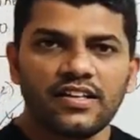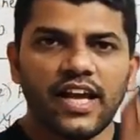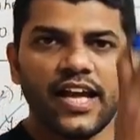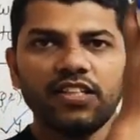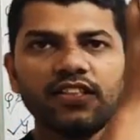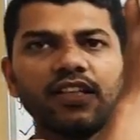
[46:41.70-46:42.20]

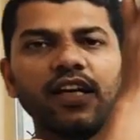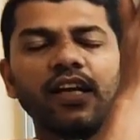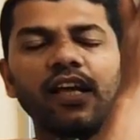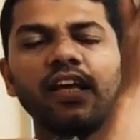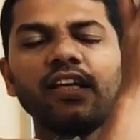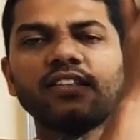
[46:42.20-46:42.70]

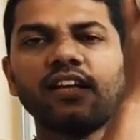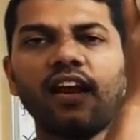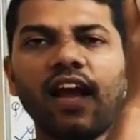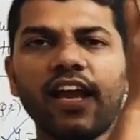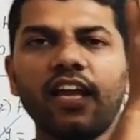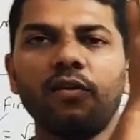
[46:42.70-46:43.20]
Tangent is a
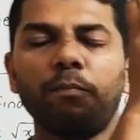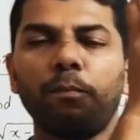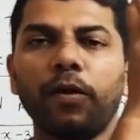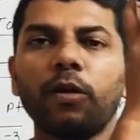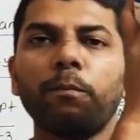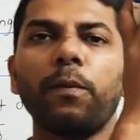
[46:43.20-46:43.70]
line
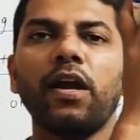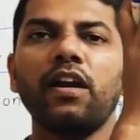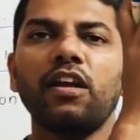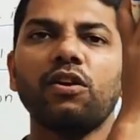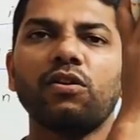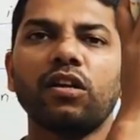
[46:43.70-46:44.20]

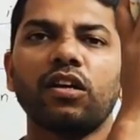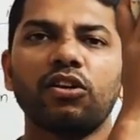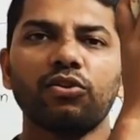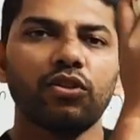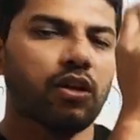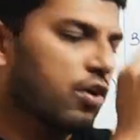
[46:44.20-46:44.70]
perpendicular
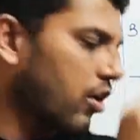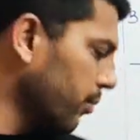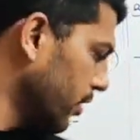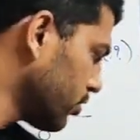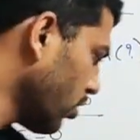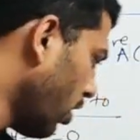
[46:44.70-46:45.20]
to the
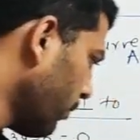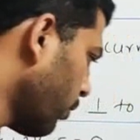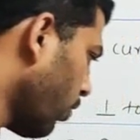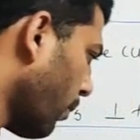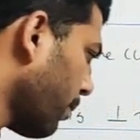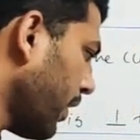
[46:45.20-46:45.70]
normal. So how
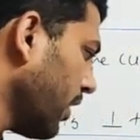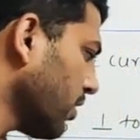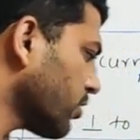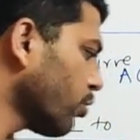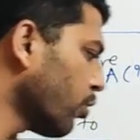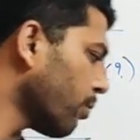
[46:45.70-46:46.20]
to obtain
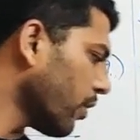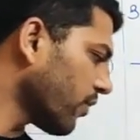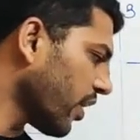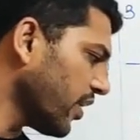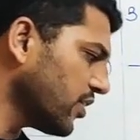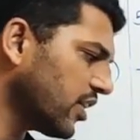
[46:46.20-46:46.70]
the slope of
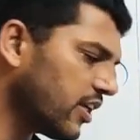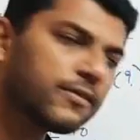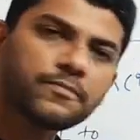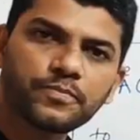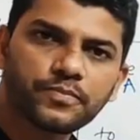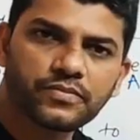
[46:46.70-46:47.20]
tangent?
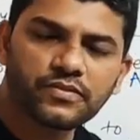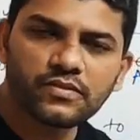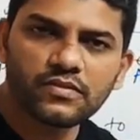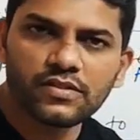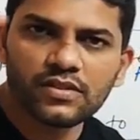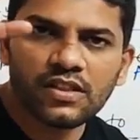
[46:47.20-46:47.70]

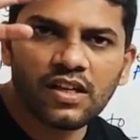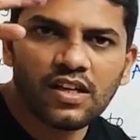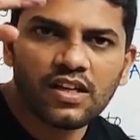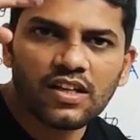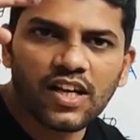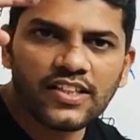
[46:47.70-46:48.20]

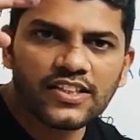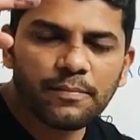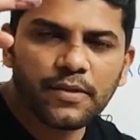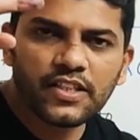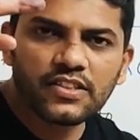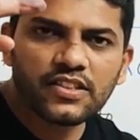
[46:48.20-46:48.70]

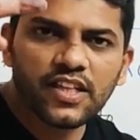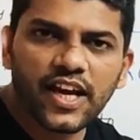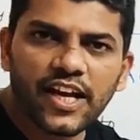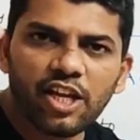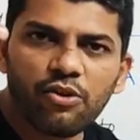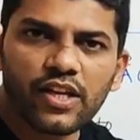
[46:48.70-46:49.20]
Concept is
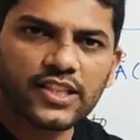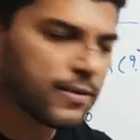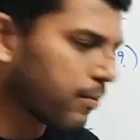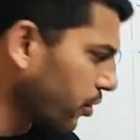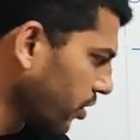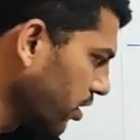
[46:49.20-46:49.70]
negative
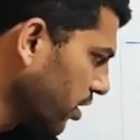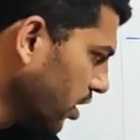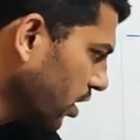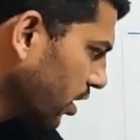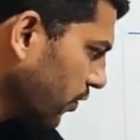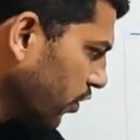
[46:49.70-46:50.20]
reciprocal.
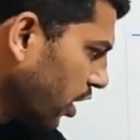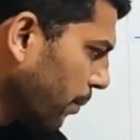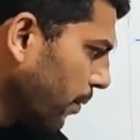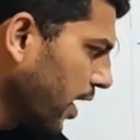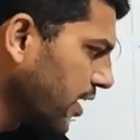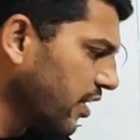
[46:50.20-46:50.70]
If you
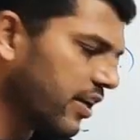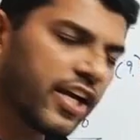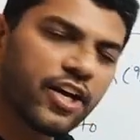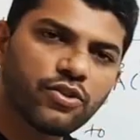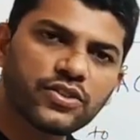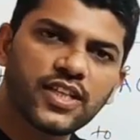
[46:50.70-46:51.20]
apply the
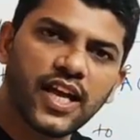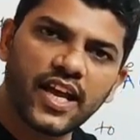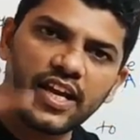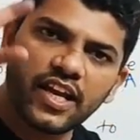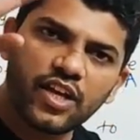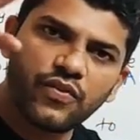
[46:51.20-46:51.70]
negative
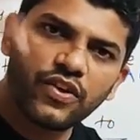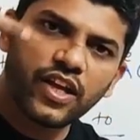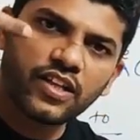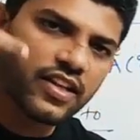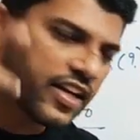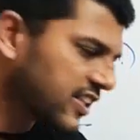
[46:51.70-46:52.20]
sign and if you
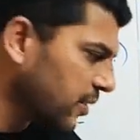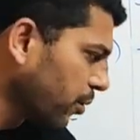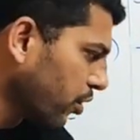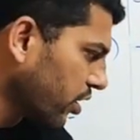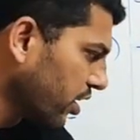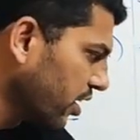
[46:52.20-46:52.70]
take the
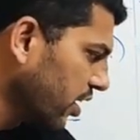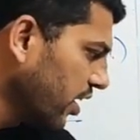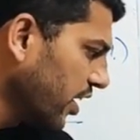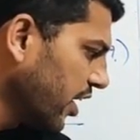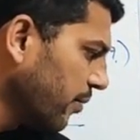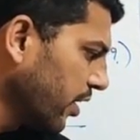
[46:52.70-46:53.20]
reciprocal,
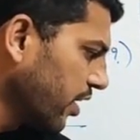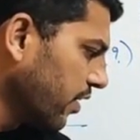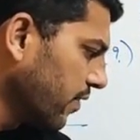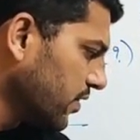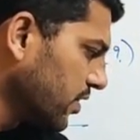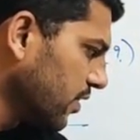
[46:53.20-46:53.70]
it
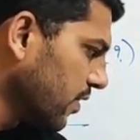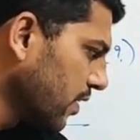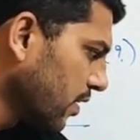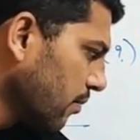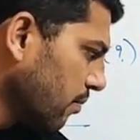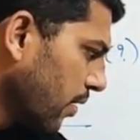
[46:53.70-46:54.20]
becomes
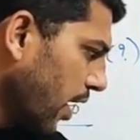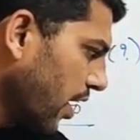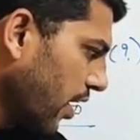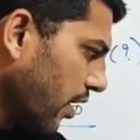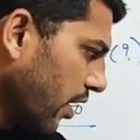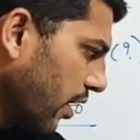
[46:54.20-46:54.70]

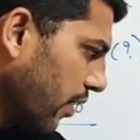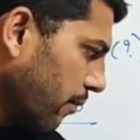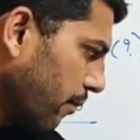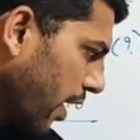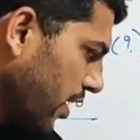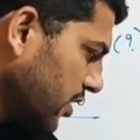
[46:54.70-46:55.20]

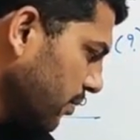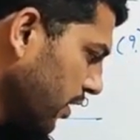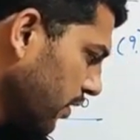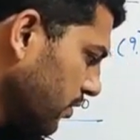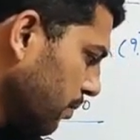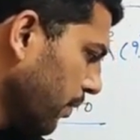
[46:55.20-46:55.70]
minus
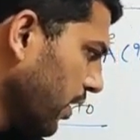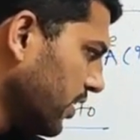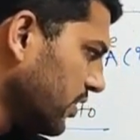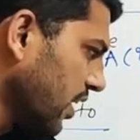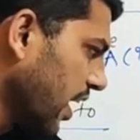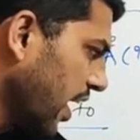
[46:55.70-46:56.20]
becomes
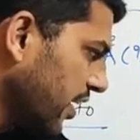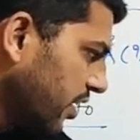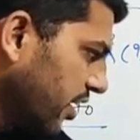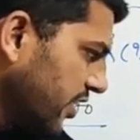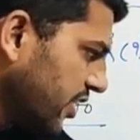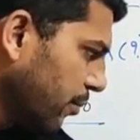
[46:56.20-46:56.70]
plus and
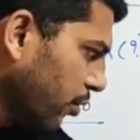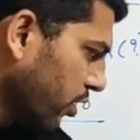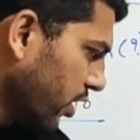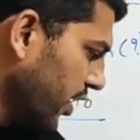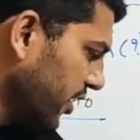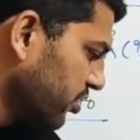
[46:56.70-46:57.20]
the
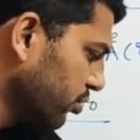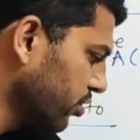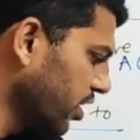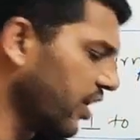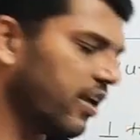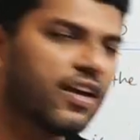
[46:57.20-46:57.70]
reciprocal leads to
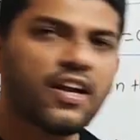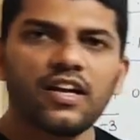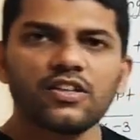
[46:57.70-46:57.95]
3.